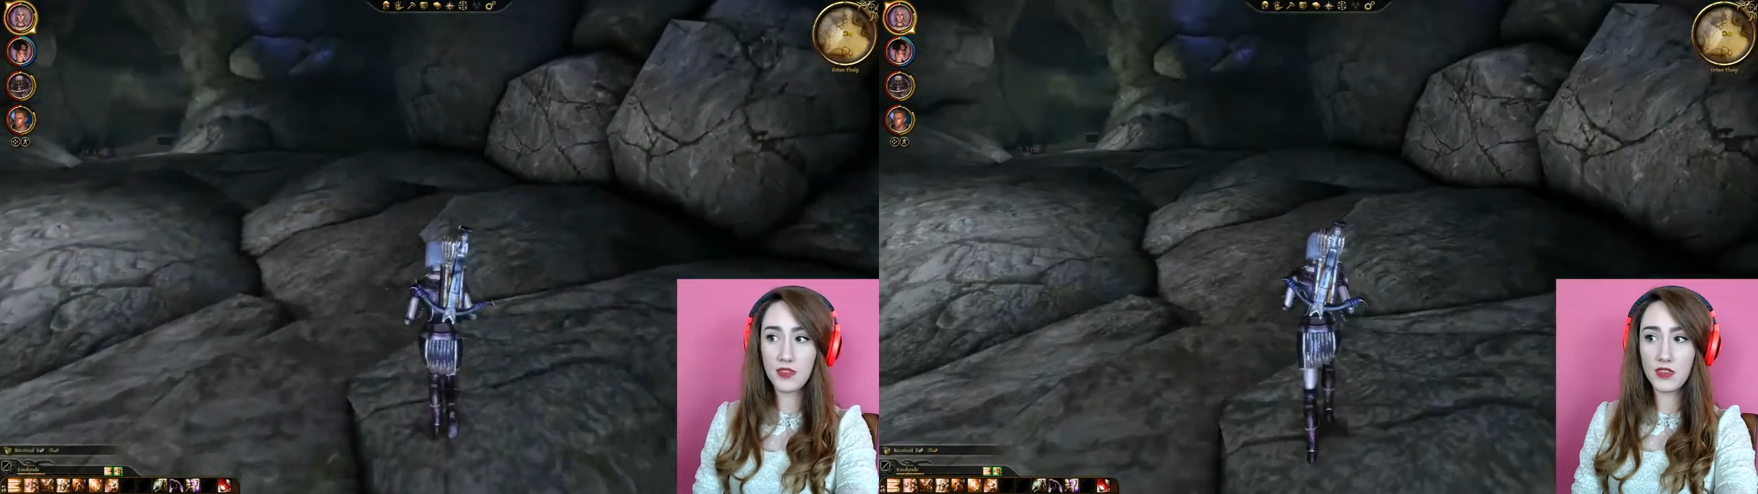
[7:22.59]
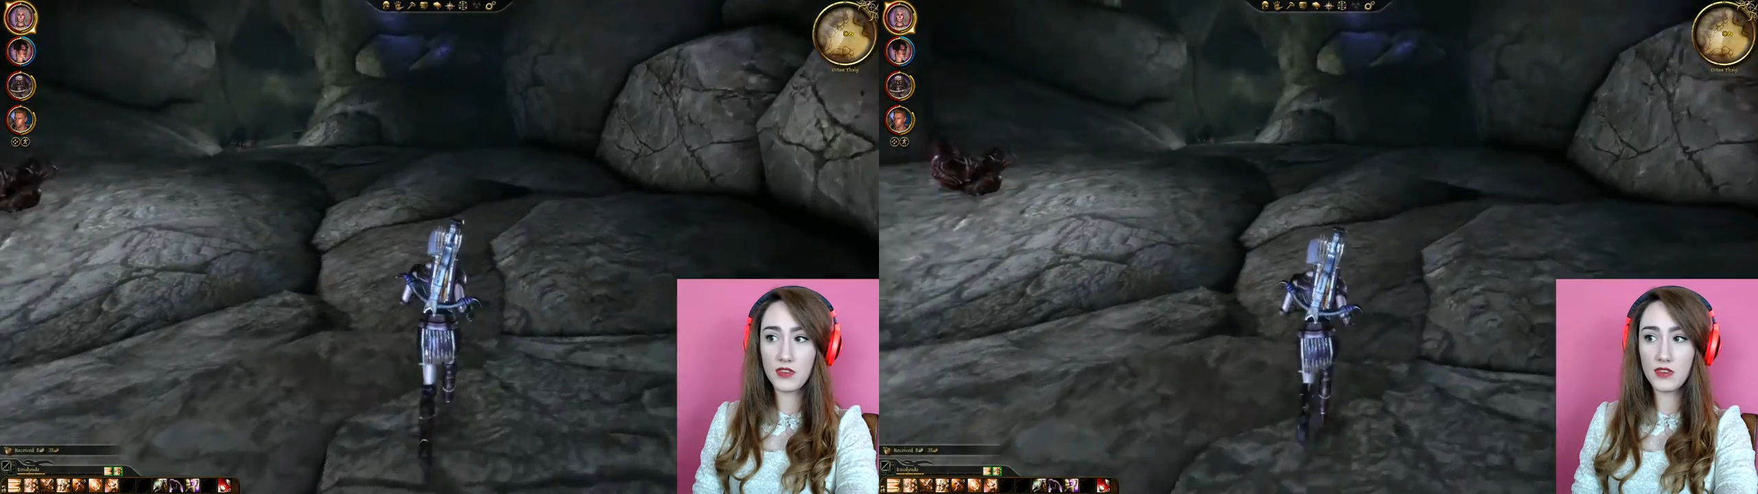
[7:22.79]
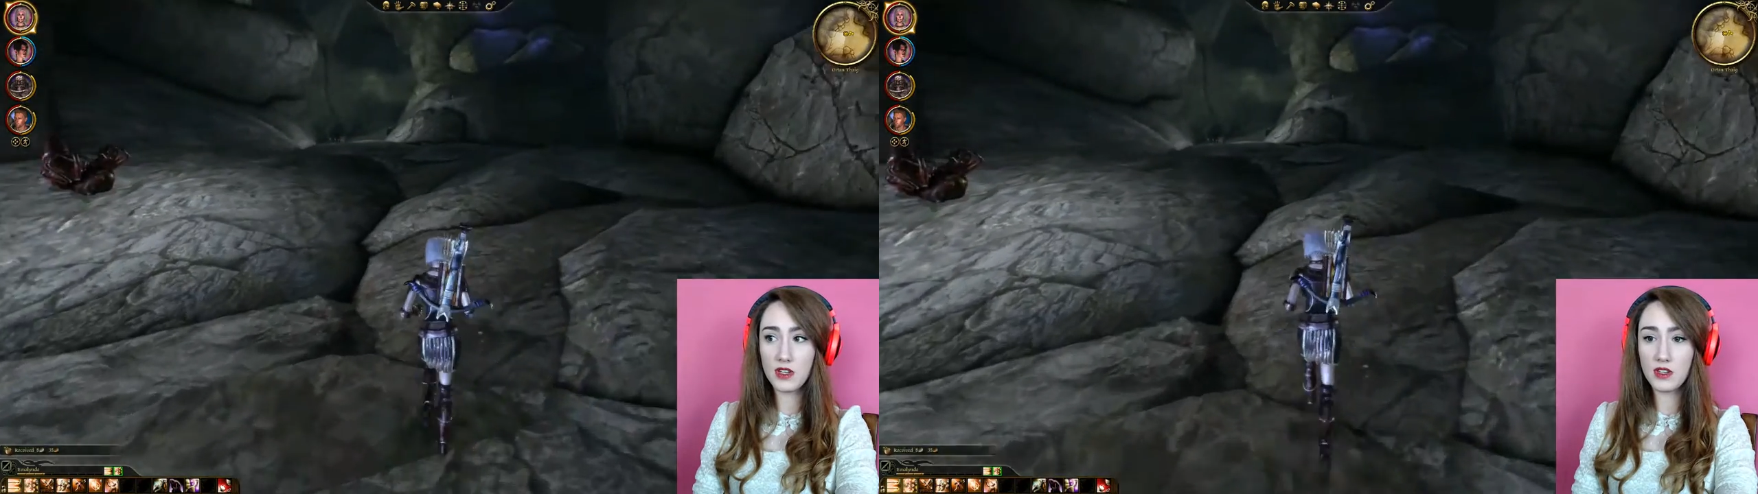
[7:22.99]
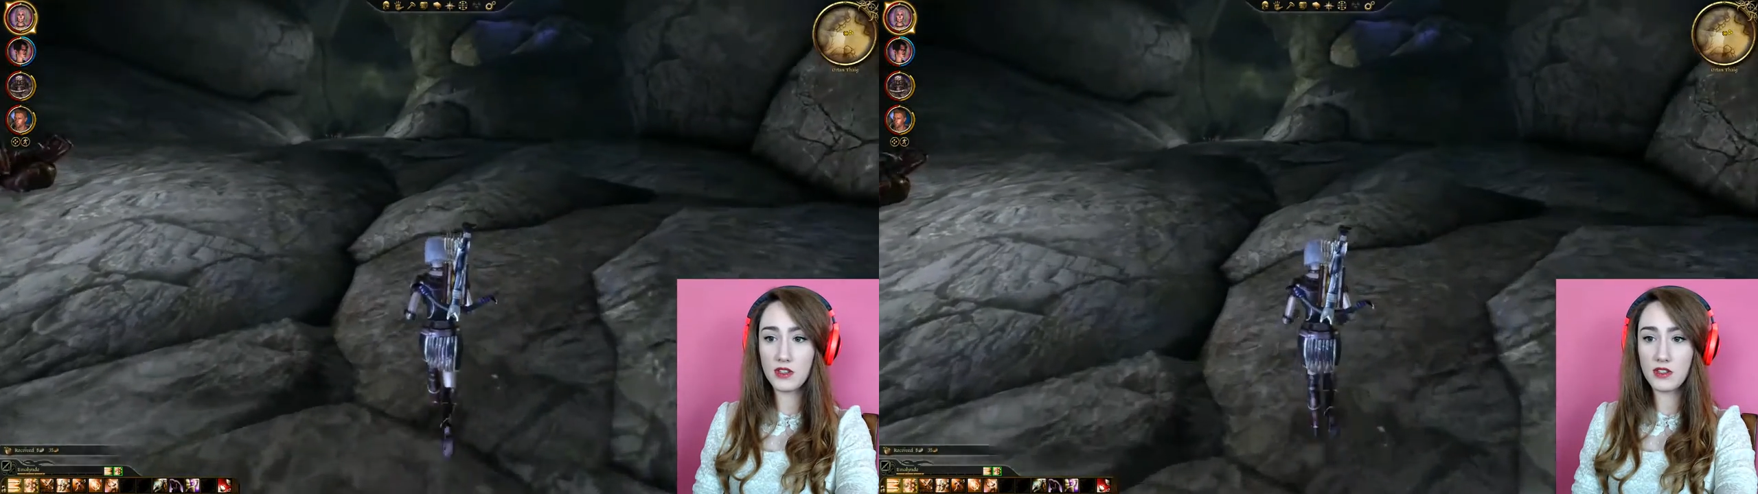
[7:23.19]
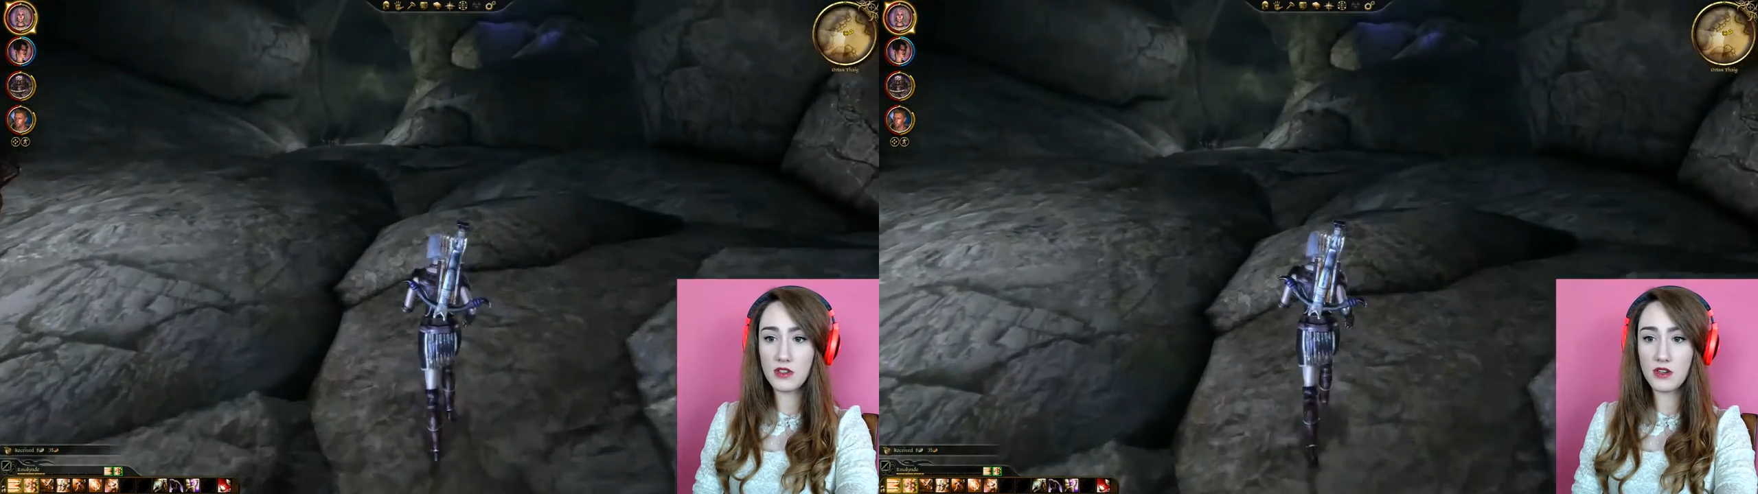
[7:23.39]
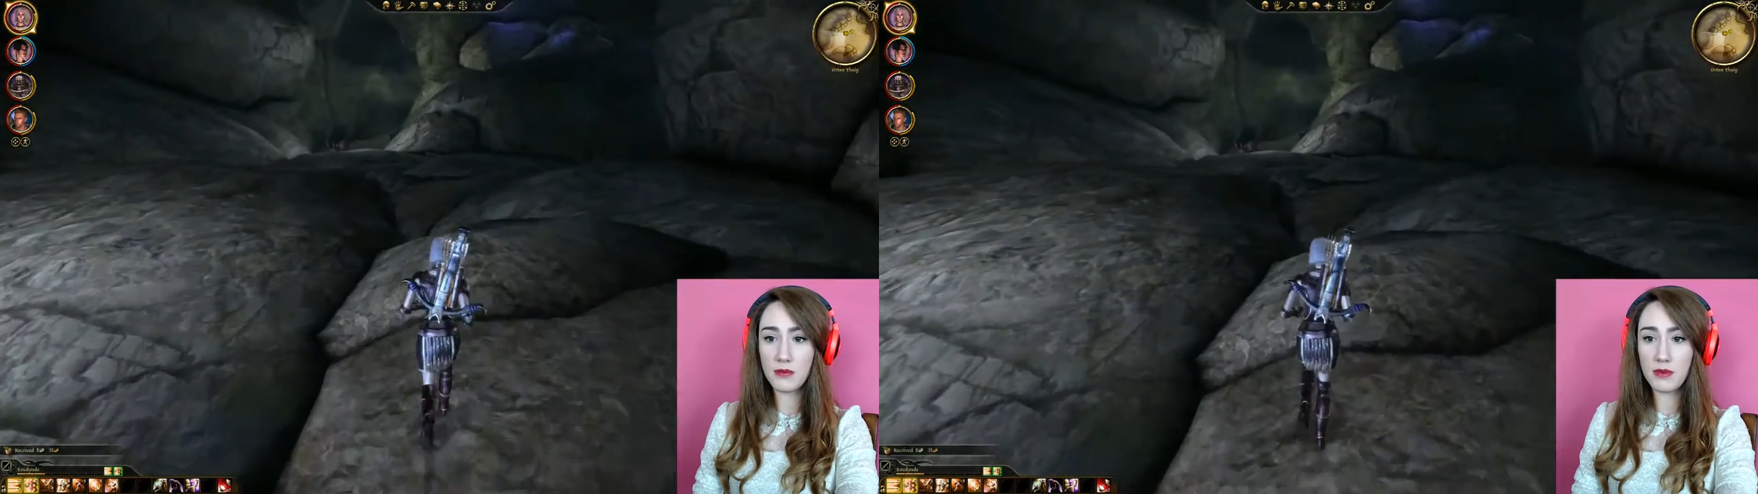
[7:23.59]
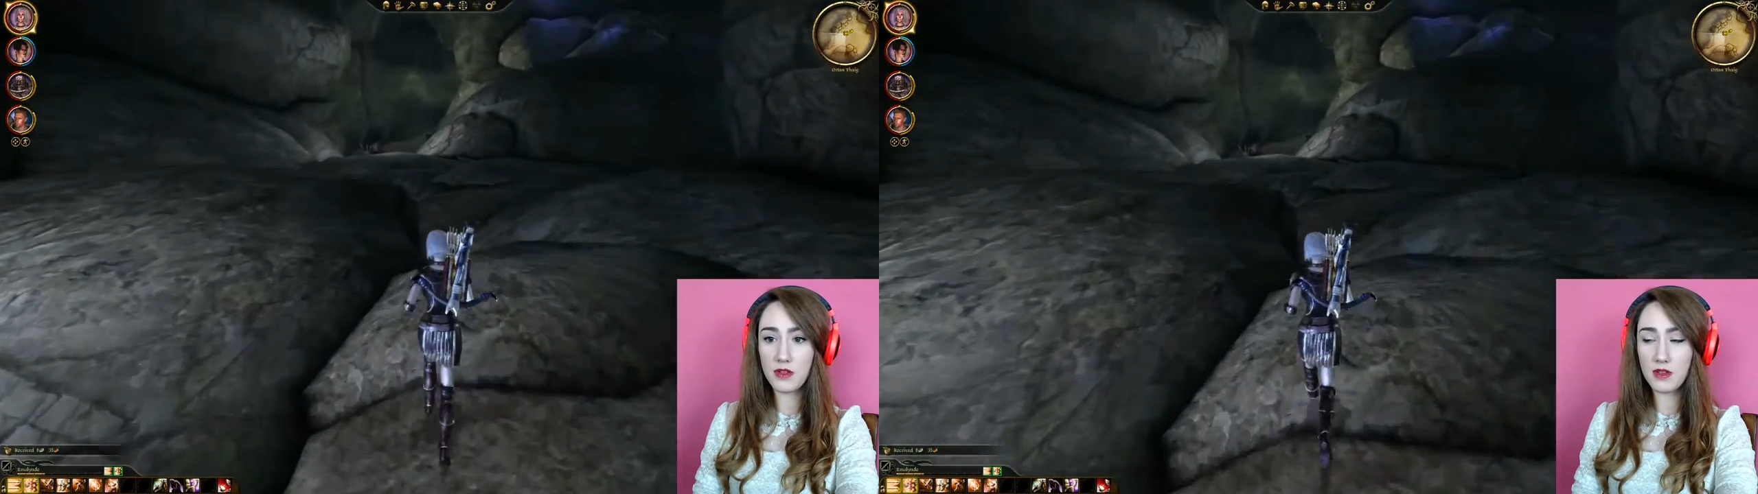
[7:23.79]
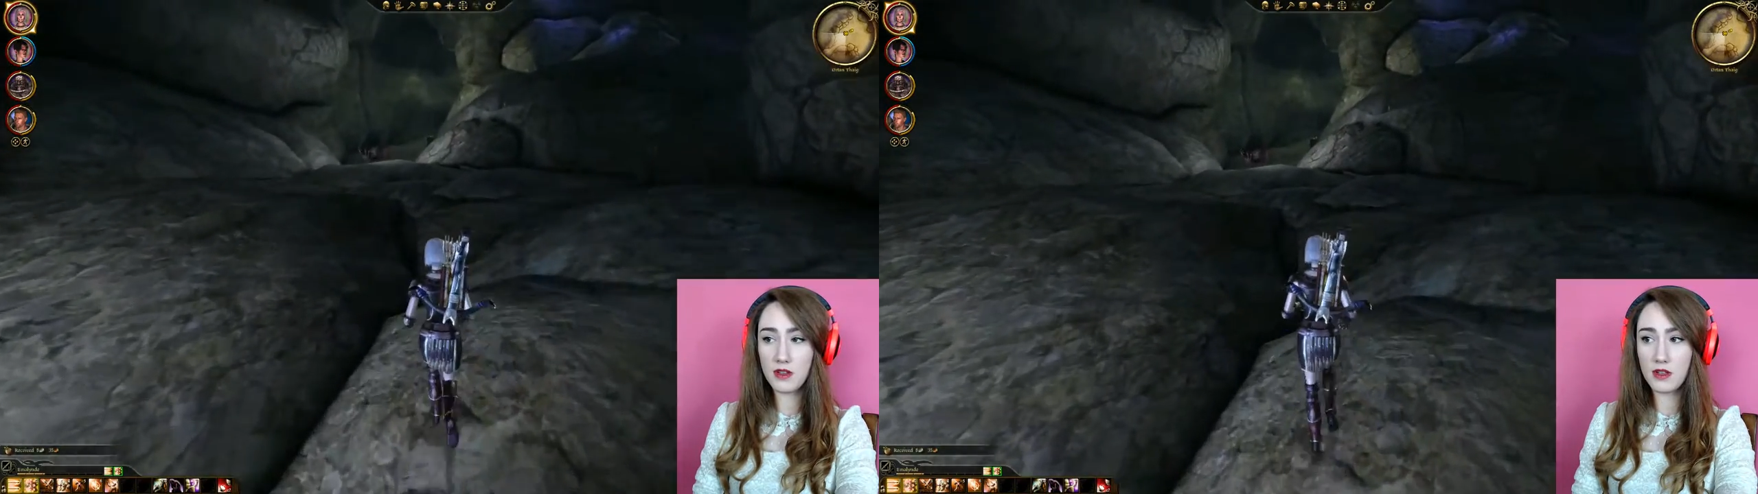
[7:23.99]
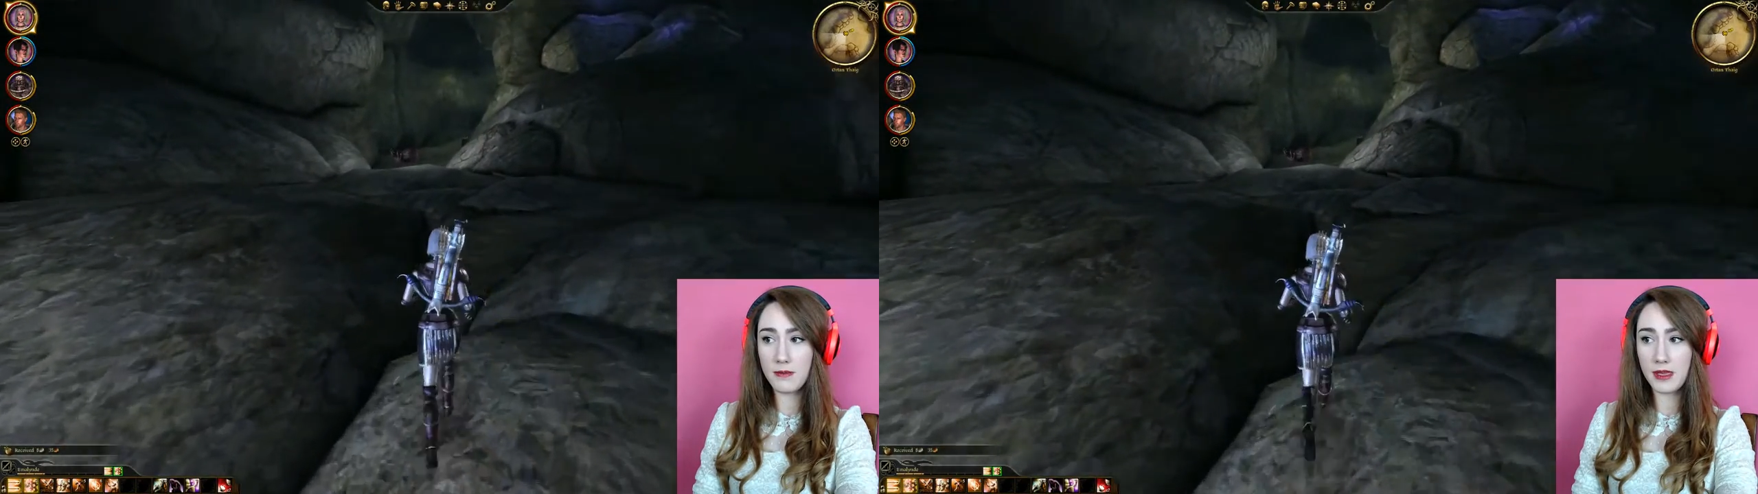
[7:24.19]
We're not gonna drop on me.